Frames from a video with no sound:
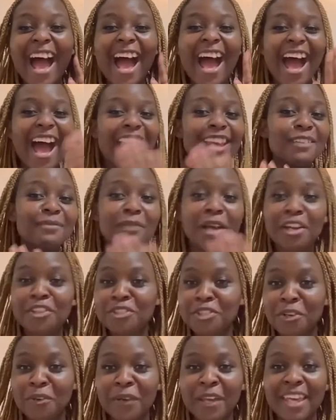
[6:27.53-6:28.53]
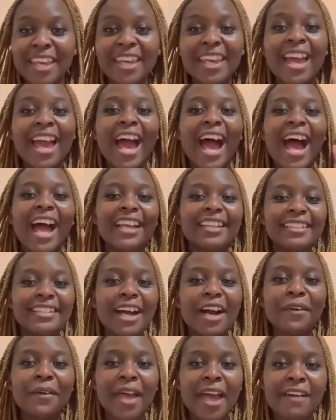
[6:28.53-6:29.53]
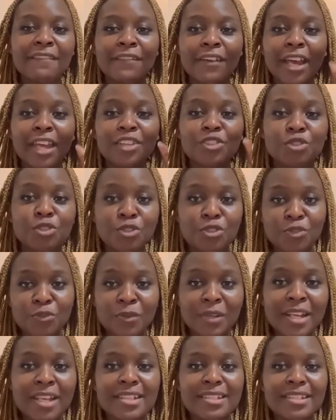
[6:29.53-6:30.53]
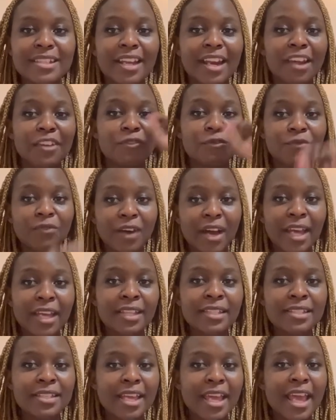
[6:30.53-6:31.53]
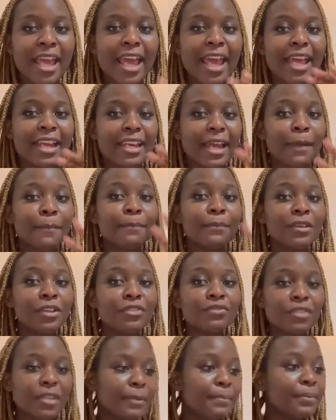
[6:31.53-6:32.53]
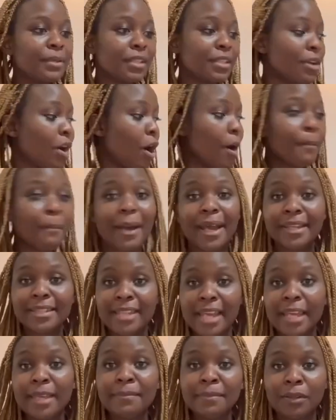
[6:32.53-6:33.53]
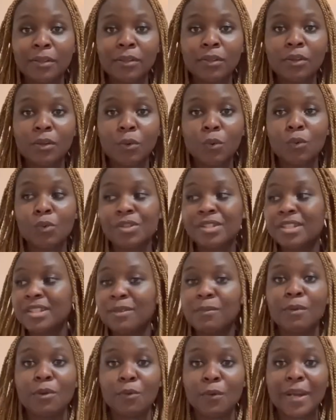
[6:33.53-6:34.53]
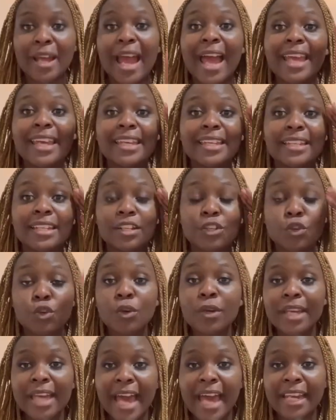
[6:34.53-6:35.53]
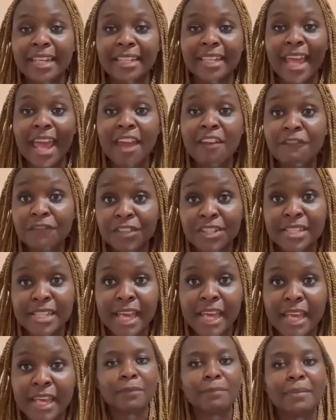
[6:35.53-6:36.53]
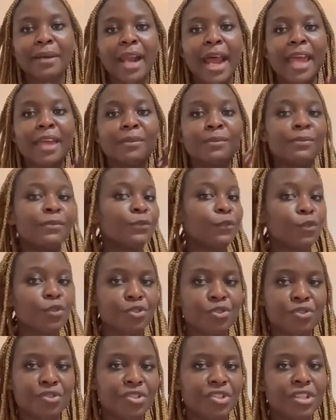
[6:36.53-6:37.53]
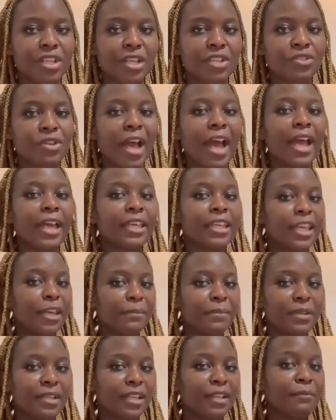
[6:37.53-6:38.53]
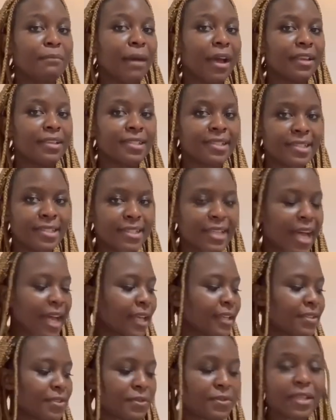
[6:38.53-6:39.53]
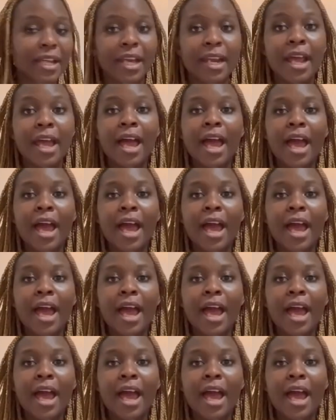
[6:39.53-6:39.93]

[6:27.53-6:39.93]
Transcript: I am not joking. I now have a to-do list that I write, and I literally put it on my table or somewhere where I can look at it every day, but I am forced to see it. So I keep it in my sight so that